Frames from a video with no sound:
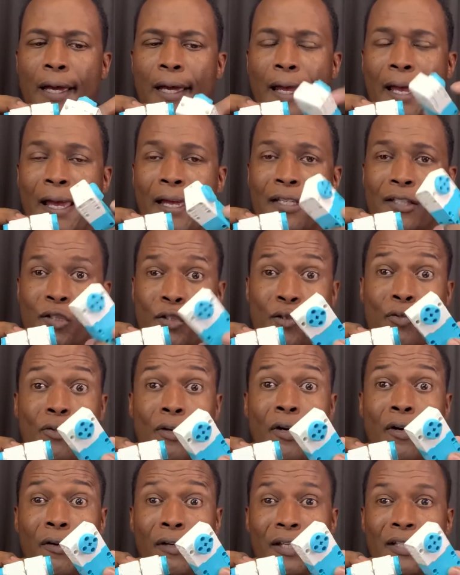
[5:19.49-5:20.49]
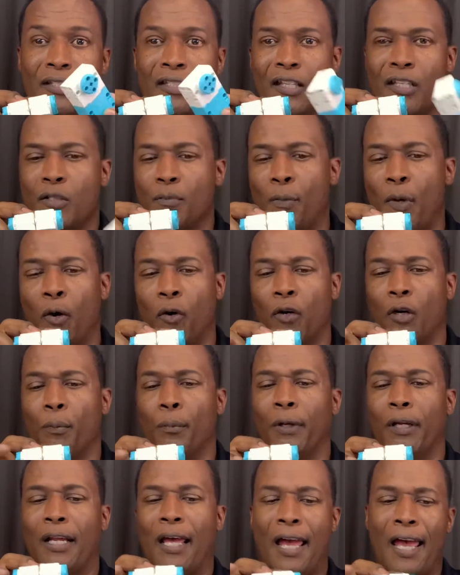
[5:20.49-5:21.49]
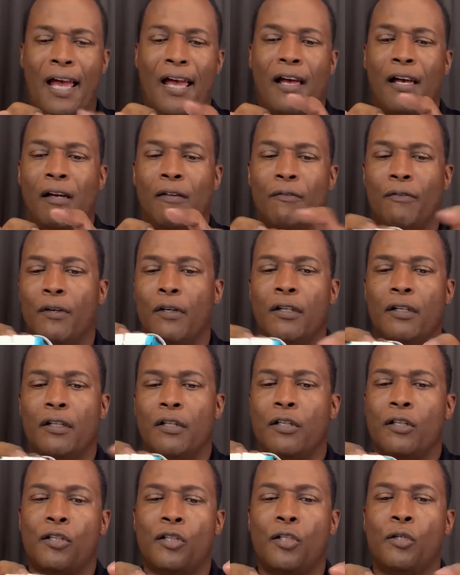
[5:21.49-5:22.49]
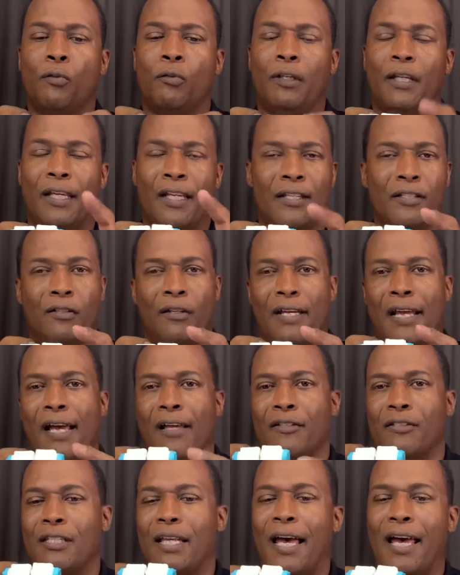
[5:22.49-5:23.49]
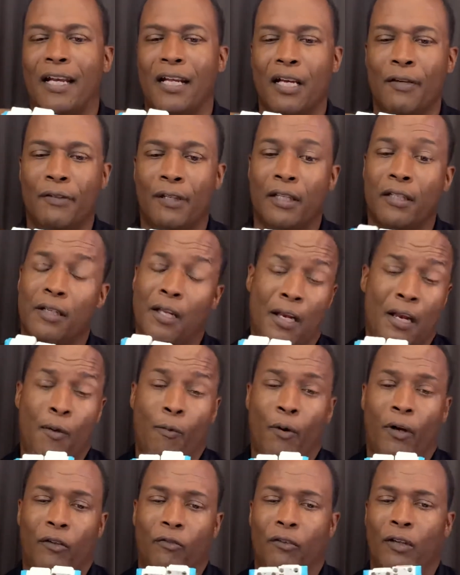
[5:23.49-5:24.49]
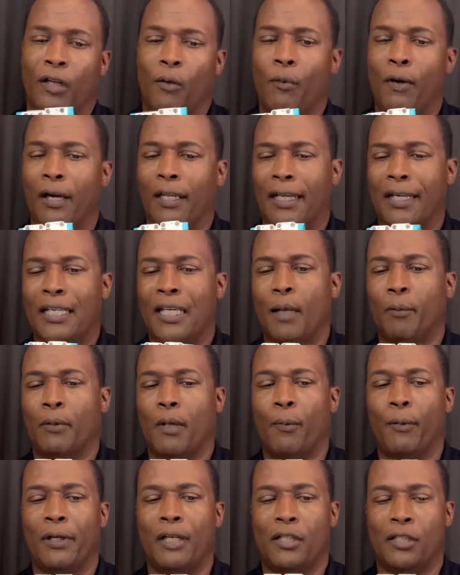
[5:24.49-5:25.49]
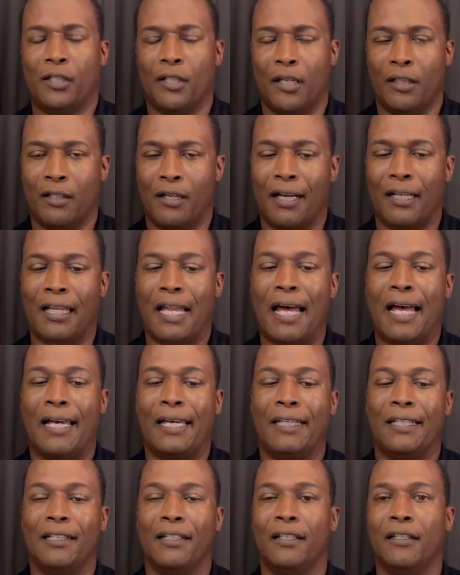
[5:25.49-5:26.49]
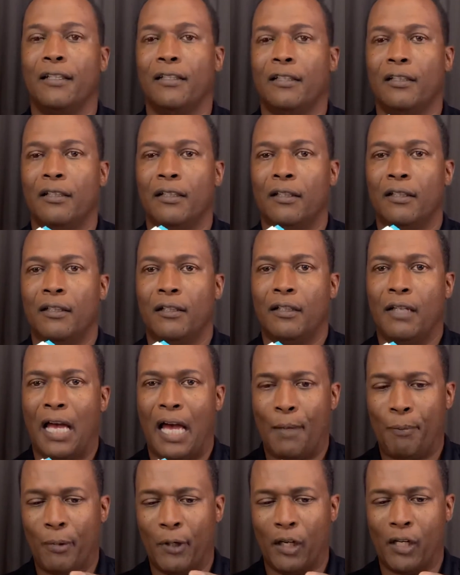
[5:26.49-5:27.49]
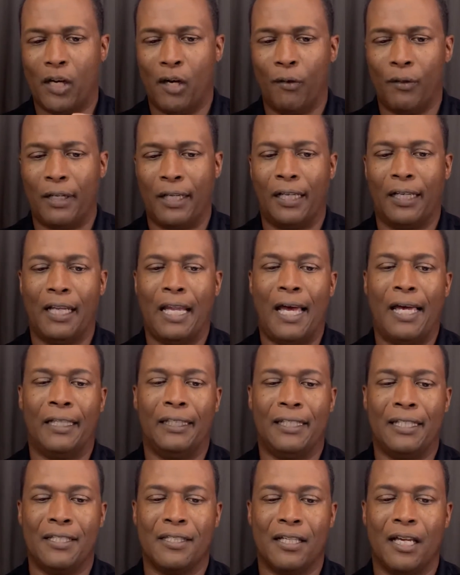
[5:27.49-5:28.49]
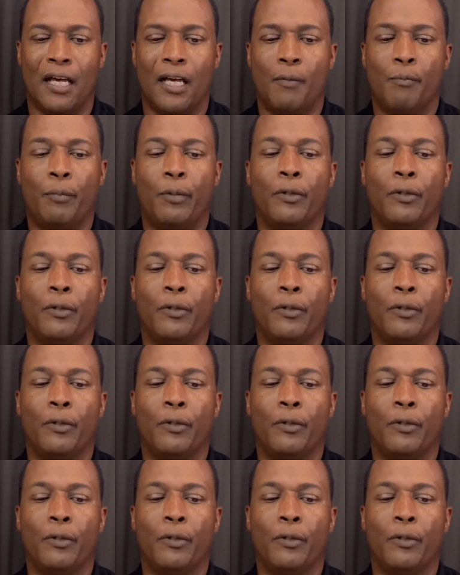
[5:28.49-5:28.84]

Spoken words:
as strong as this motor, but have two things on the outside of it, and it worked really well. They kept up with each other. I put a code in, lined these up